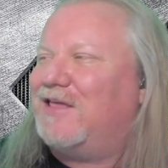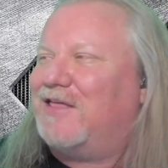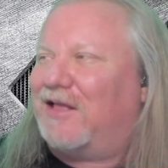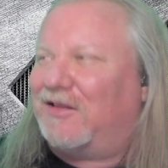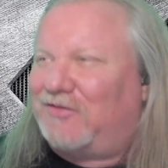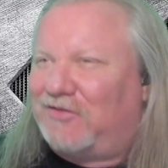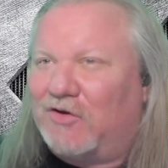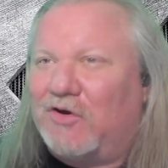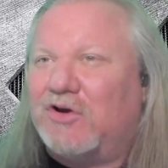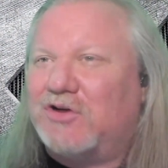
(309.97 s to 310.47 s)

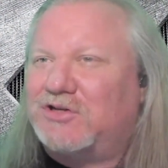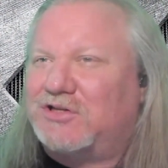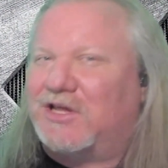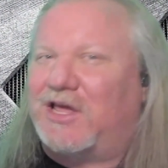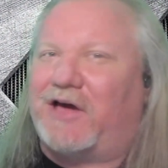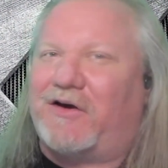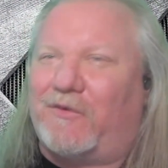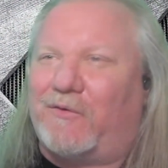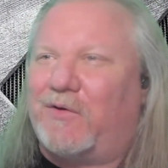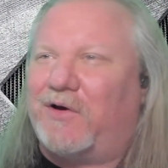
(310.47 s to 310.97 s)
That's
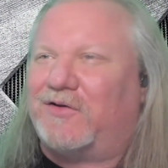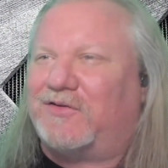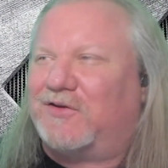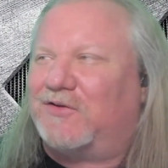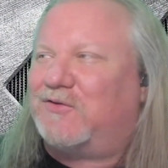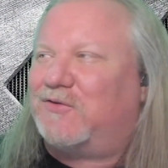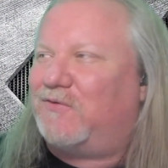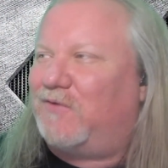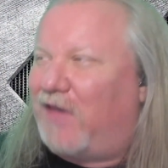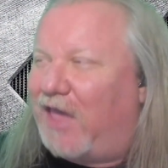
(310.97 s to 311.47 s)
usually how it works
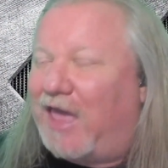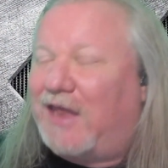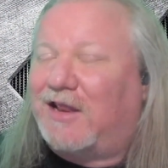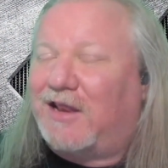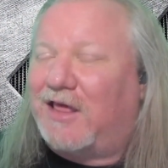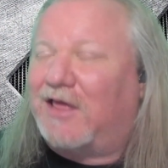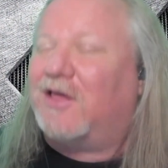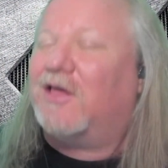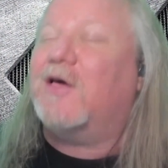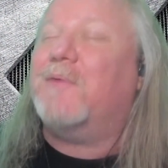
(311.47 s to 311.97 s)
because
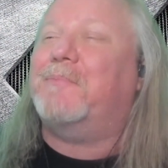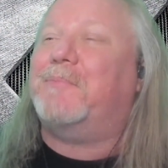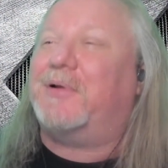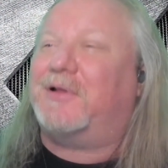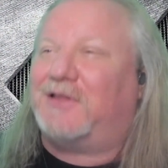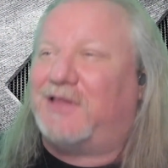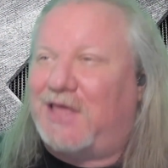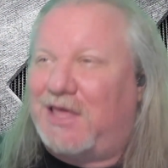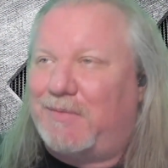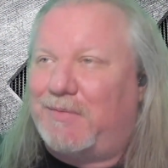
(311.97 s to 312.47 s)
editing,
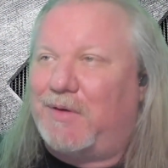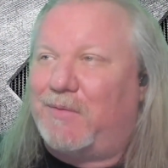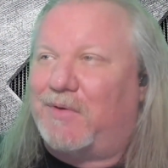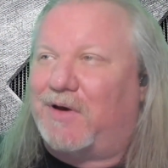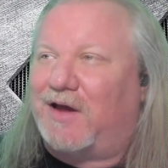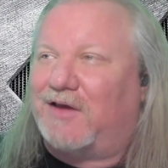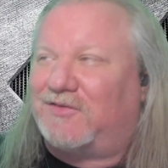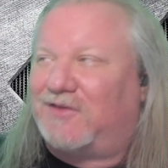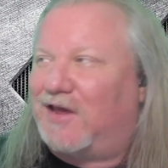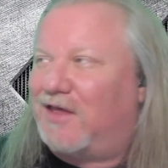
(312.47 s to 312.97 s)
believe me
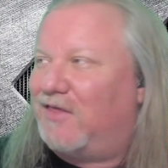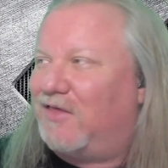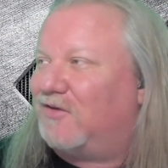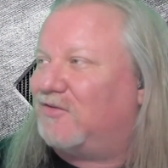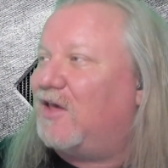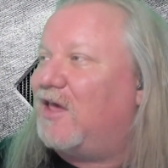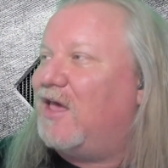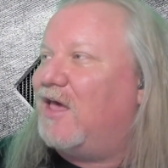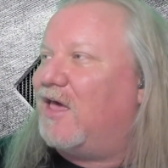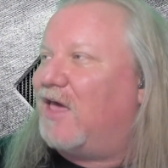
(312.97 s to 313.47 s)
when I say
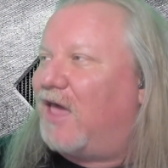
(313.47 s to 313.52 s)
this,